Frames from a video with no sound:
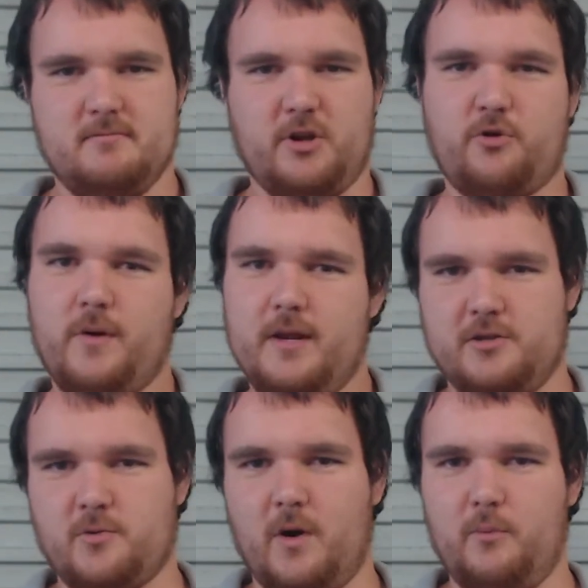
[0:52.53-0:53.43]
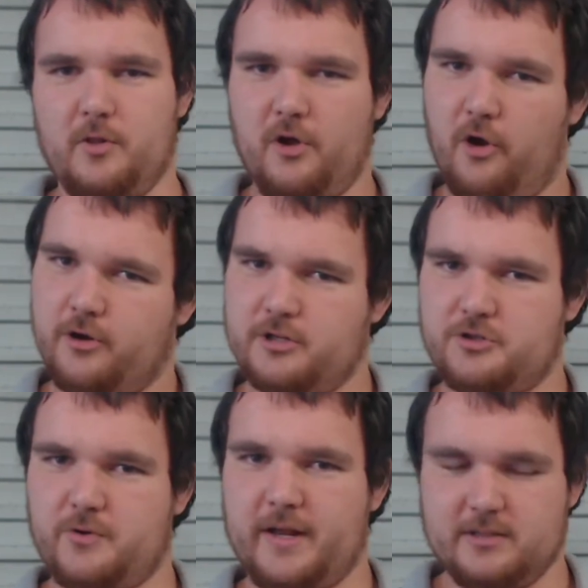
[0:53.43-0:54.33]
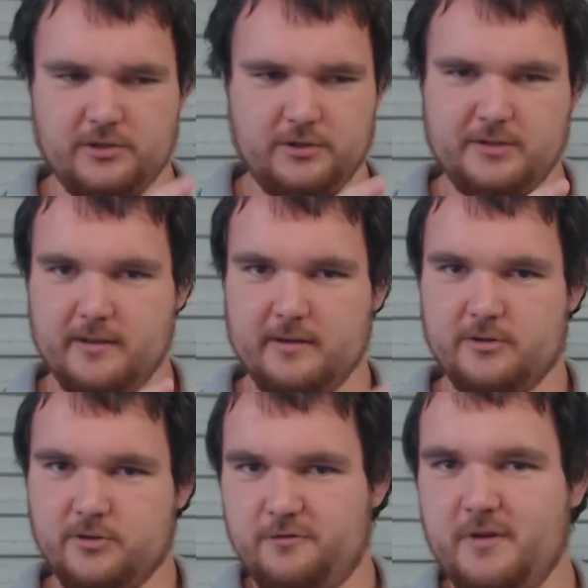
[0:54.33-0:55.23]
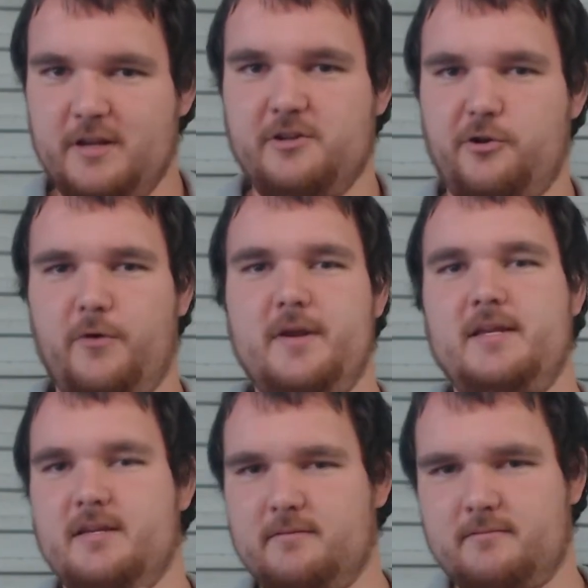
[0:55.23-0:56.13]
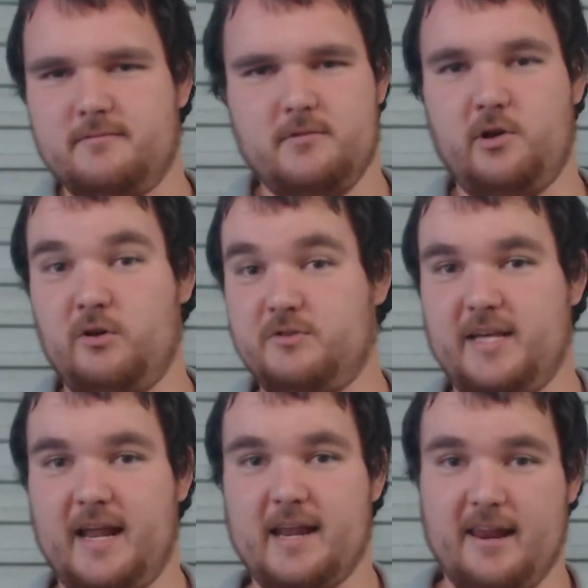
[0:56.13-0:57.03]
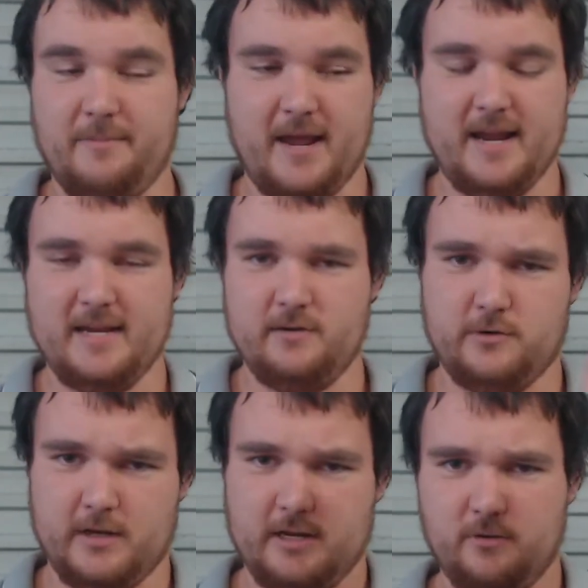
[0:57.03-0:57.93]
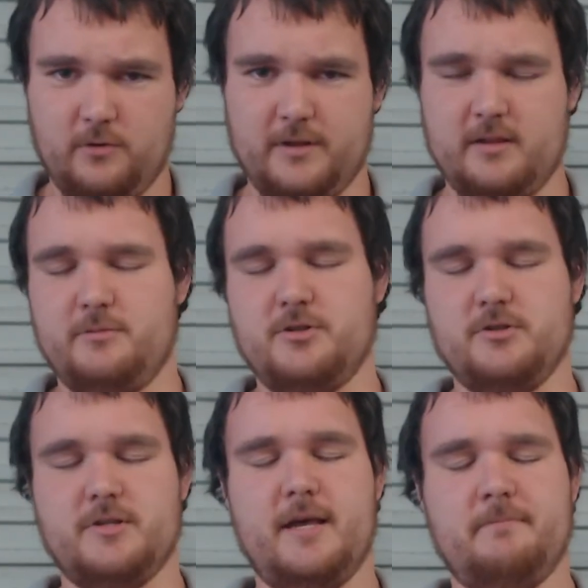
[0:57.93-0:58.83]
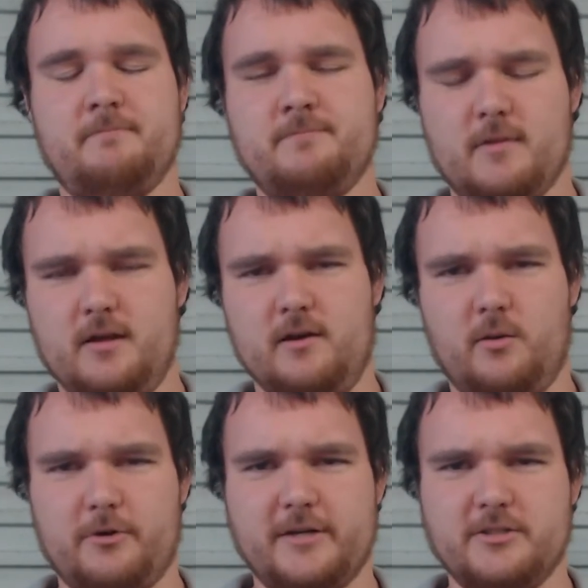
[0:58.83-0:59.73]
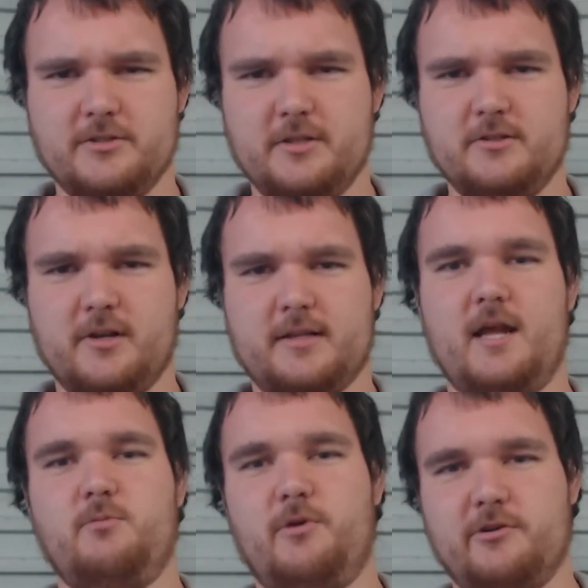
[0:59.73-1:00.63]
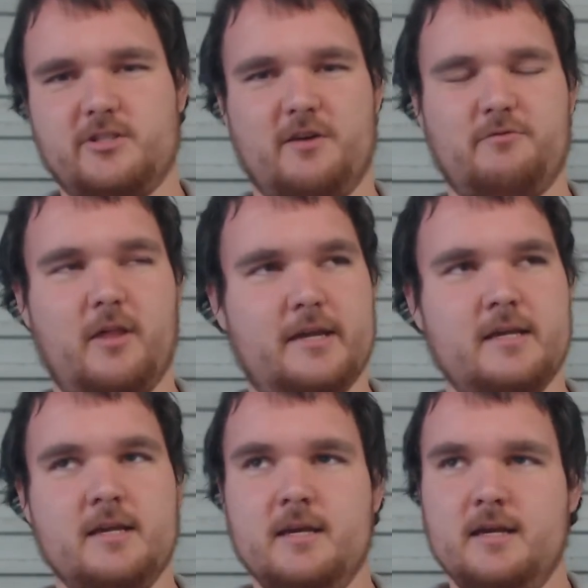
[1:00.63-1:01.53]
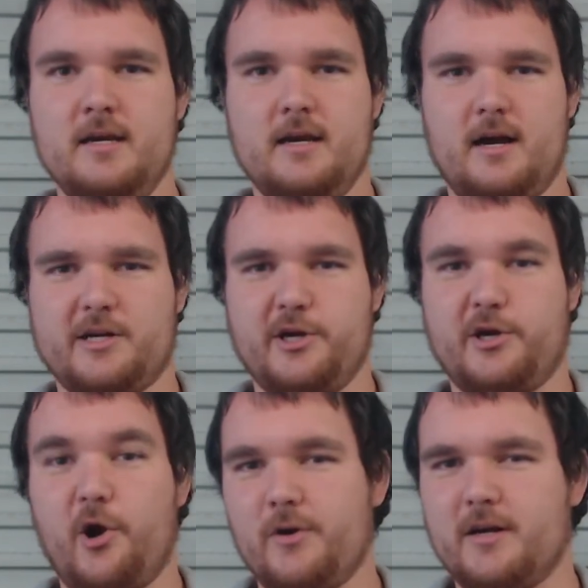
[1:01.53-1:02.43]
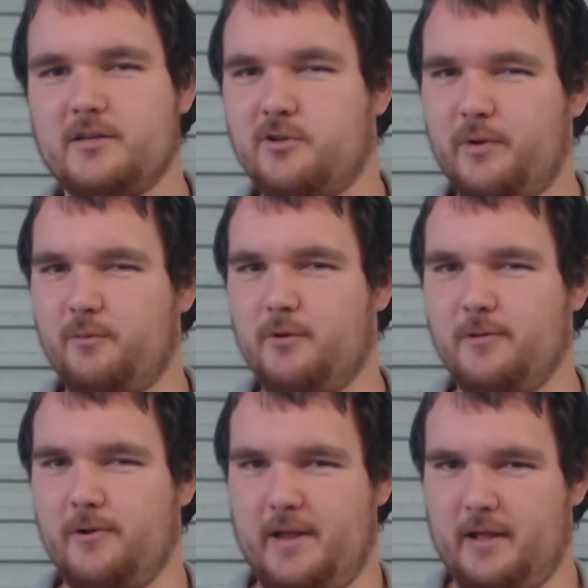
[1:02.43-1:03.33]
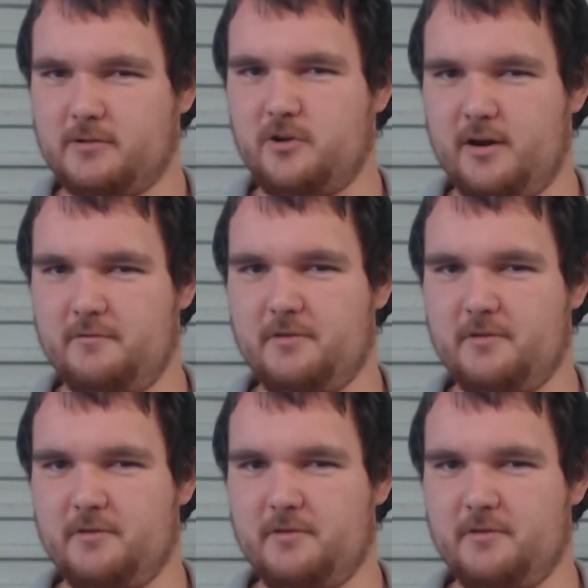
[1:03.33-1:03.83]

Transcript: Crete is quite well known, and Australians and New Zealanders sort of fit into Crete, and obviously Al Alamein and all the other missions there, operations and things like that, whereas stuff like Kokoda is not really well known outside of the